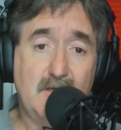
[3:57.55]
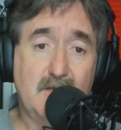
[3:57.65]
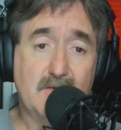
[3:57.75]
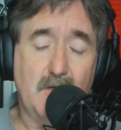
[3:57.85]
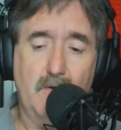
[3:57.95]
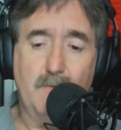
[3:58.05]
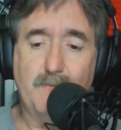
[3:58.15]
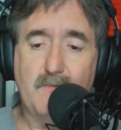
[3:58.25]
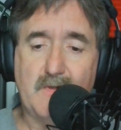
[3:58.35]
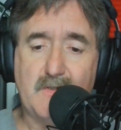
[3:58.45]
So
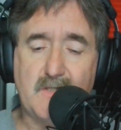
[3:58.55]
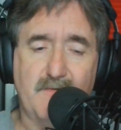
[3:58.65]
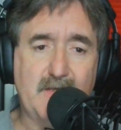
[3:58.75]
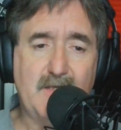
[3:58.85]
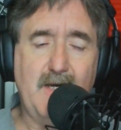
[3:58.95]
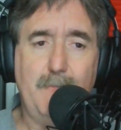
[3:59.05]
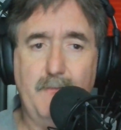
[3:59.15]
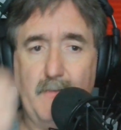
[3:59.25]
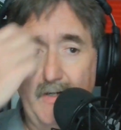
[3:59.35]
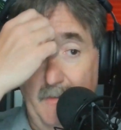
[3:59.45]
stuff like that.
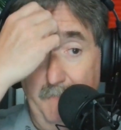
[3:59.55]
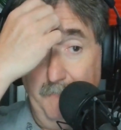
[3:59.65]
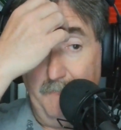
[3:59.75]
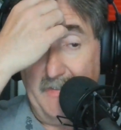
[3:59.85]
My